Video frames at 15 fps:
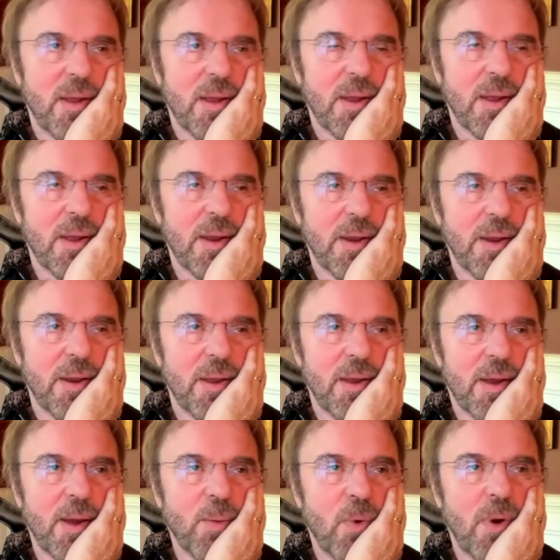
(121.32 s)
And
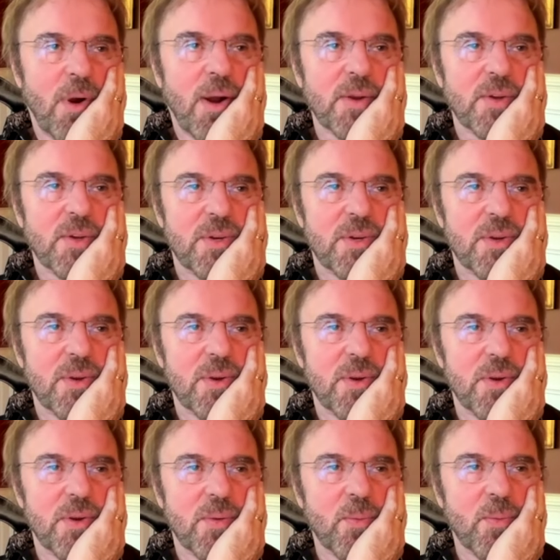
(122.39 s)
I watched
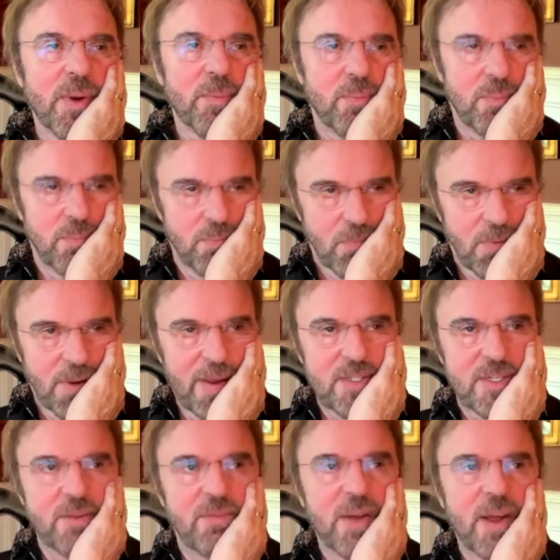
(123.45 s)
when
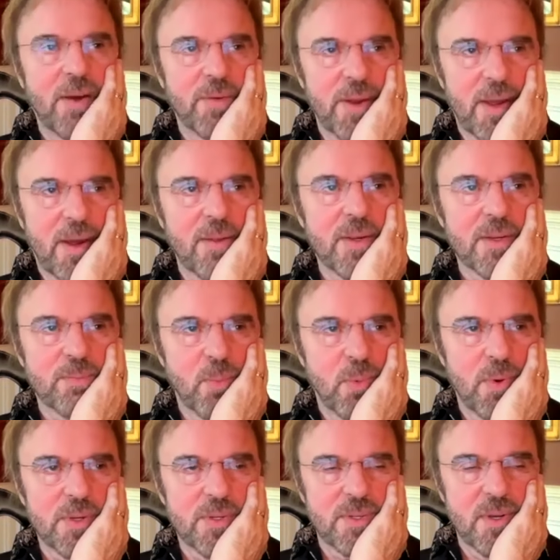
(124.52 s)
Lacey found out
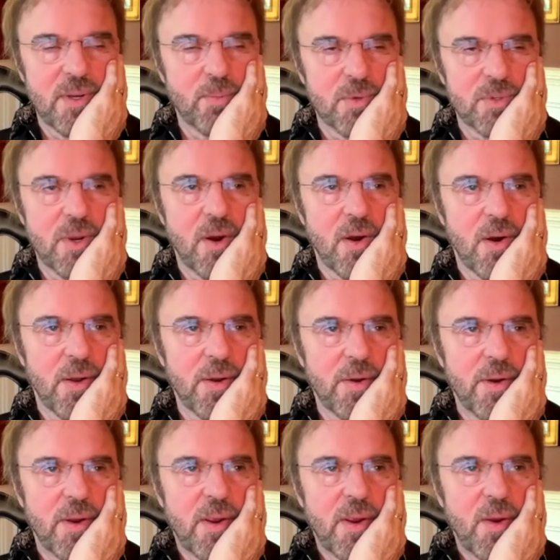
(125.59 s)
his son was gone.
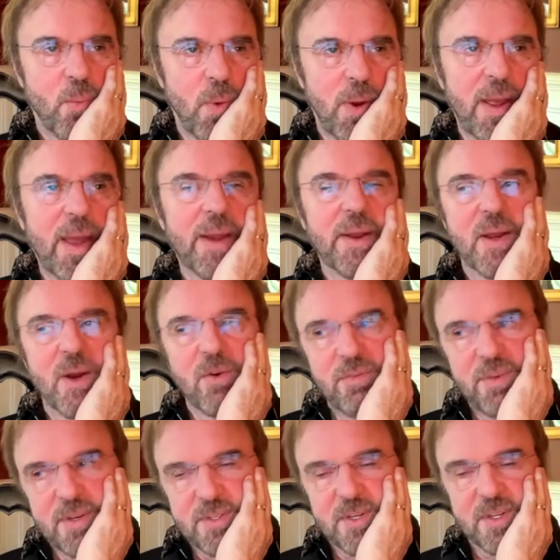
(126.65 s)
We had to go
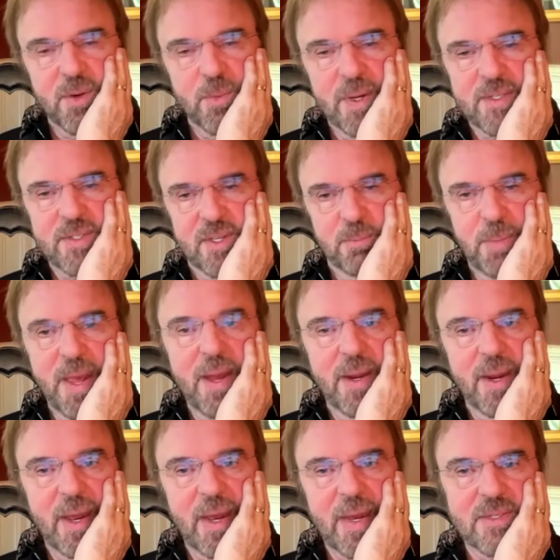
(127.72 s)
visit the rest of the
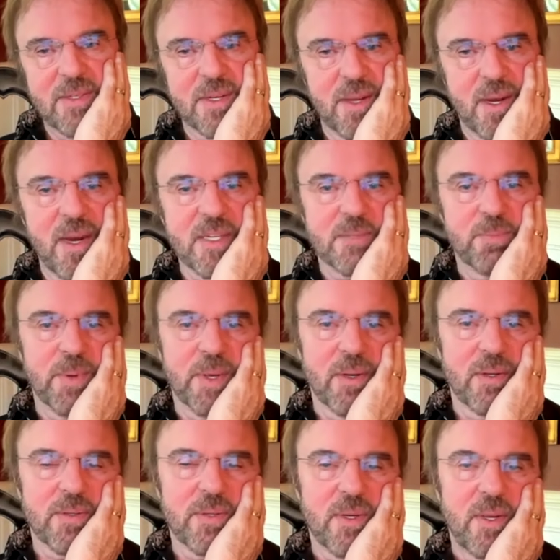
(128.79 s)
band guys in the
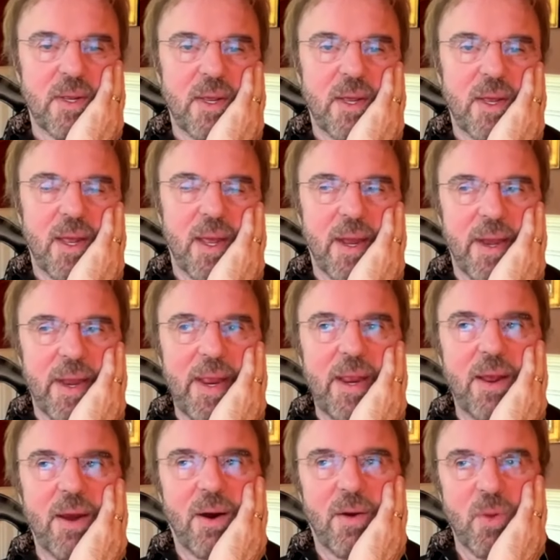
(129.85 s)
hospitals. And
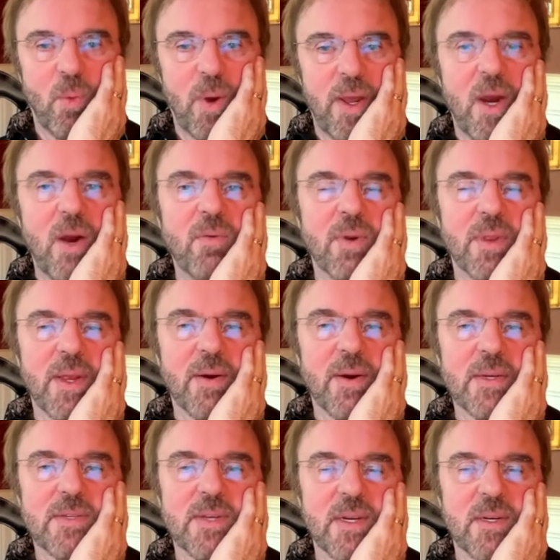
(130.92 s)
on the way over
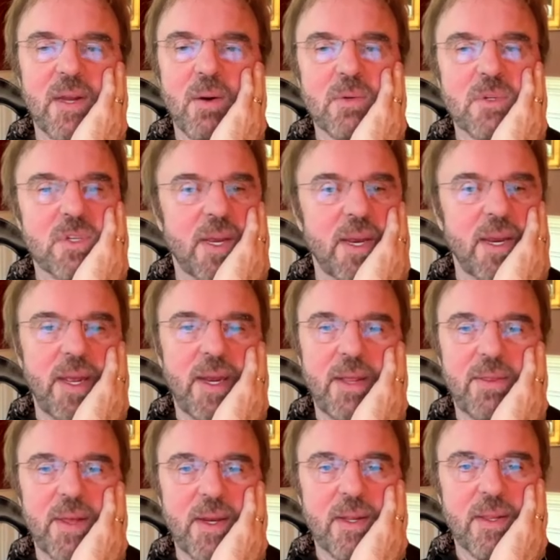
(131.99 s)
there, he said, don't say
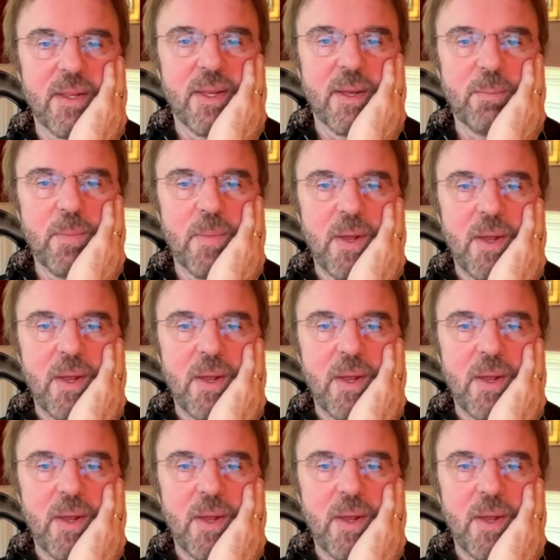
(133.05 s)
anything to them.